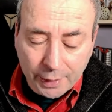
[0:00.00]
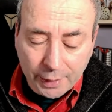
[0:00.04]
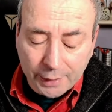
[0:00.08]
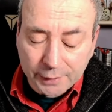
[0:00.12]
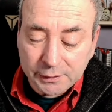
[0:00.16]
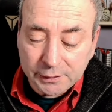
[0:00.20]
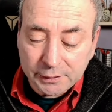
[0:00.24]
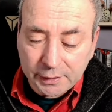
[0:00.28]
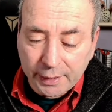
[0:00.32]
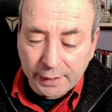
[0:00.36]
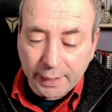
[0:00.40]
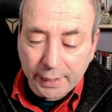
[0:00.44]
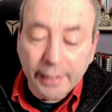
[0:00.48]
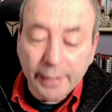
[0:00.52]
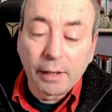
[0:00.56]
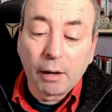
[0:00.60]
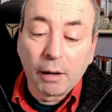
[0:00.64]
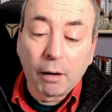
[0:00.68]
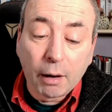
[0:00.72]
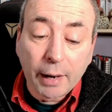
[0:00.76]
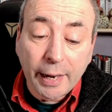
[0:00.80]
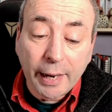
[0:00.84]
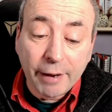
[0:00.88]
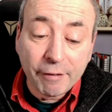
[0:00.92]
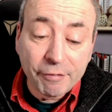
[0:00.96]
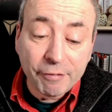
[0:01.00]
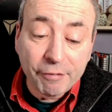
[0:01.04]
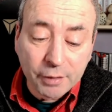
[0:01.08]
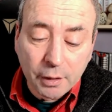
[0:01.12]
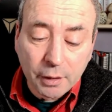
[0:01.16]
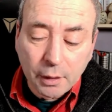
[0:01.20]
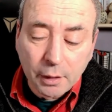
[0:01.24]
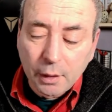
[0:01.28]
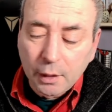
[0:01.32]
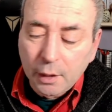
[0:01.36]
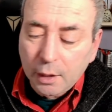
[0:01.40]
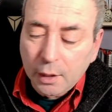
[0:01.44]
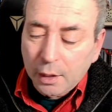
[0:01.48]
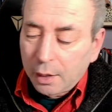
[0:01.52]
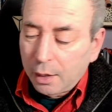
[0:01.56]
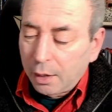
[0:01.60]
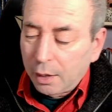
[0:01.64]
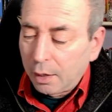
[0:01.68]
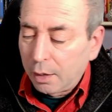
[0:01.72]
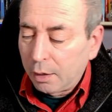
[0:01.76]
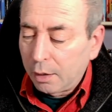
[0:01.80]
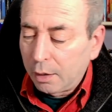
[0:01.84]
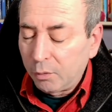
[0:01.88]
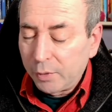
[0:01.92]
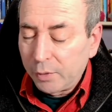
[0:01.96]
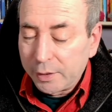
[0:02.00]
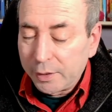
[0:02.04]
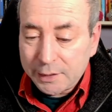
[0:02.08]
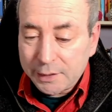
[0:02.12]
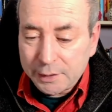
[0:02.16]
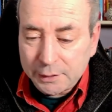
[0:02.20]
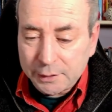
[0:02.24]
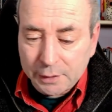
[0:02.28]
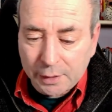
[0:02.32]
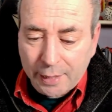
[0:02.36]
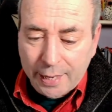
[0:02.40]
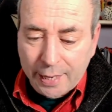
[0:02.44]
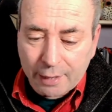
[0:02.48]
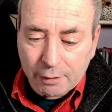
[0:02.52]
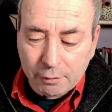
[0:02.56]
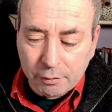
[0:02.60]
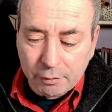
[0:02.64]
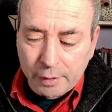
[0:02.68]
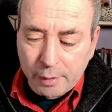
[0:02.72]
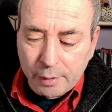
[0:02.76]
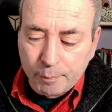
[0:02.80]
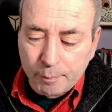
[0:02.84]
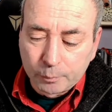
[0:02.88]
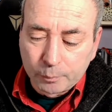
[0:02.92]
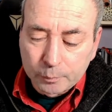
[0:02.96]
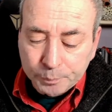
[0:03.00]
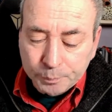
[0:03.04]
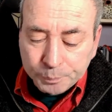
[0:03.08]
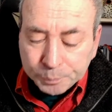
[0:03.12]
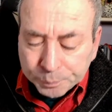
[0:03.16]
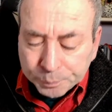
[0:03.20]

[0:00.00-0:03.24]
S-C-A-R-F, which is an acronym